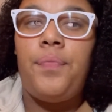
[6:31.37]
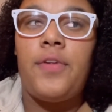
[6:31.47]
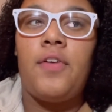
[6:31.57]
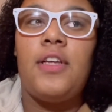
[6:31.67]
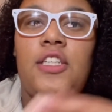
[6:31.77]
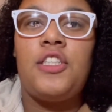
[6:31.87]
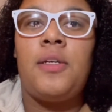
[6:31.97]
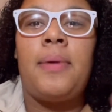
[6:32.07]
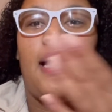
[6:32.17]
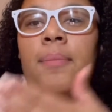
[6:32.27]
A
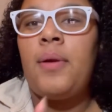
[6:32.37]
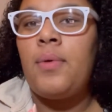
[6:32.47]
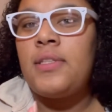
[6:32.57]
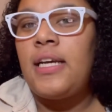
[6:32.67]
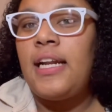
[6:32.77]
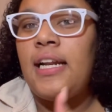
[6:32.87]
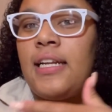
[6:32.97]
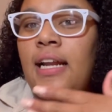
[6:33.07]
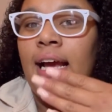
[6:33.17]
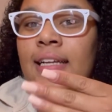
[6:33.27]
relationship can't be one-sided,
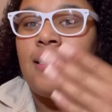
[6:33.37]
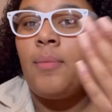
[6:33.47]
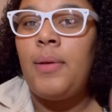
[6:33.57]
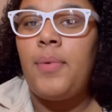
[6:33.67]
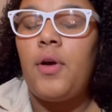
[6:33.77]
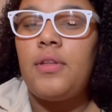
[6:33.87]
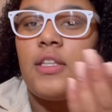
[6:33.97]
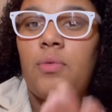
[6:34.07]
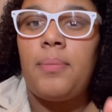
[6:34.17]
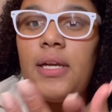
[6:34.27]
it has to be both.
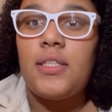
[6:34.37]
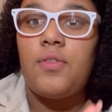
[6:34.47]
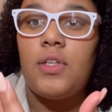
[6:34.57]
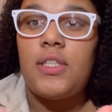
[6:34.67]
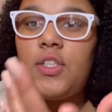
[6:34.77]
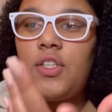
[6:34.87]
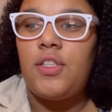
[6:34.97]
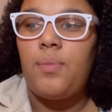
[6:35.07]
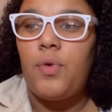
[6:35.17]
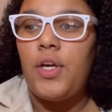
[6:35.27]
That's what makes a
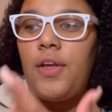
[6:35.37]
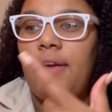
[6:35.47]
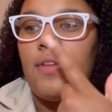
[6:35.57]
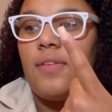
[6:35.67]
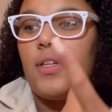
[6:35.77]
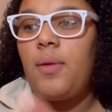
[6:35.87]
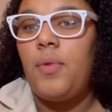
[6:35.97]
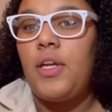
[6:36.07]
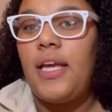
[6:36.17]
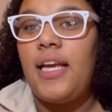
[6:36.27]
relationship work. You have to have the
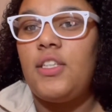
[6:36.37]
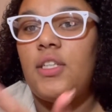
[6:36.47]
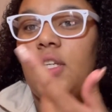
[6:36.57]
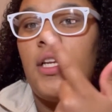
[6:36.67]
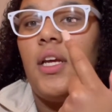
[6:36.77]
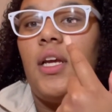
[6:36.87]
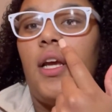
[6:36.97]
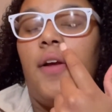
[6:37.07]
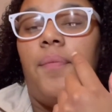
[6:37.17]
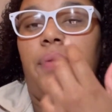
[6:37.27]
communication
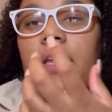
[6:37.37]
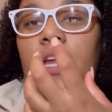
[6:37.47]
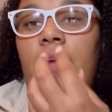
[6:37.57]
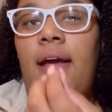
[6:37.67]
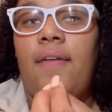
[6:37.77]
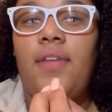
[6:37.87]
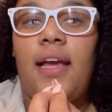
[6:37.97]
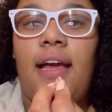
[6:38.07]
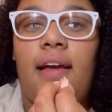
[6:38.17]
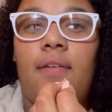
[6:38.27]
and you have to
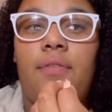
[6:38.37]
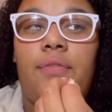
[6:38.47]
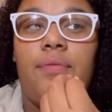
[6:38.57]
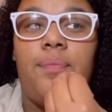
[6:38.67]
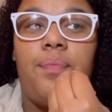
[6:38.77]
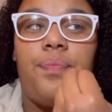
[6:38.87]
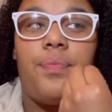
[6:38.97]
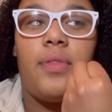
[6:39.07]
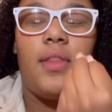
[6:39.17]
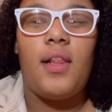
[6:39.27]
have
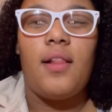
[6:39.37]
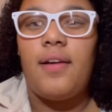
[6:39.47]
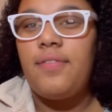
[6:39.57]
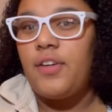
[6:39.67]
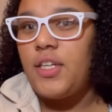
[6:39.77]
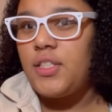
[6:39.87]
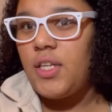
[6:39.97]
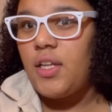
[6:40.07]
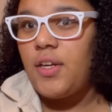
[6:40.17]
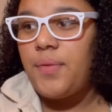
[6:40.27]
the love for each
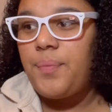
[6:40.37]
other.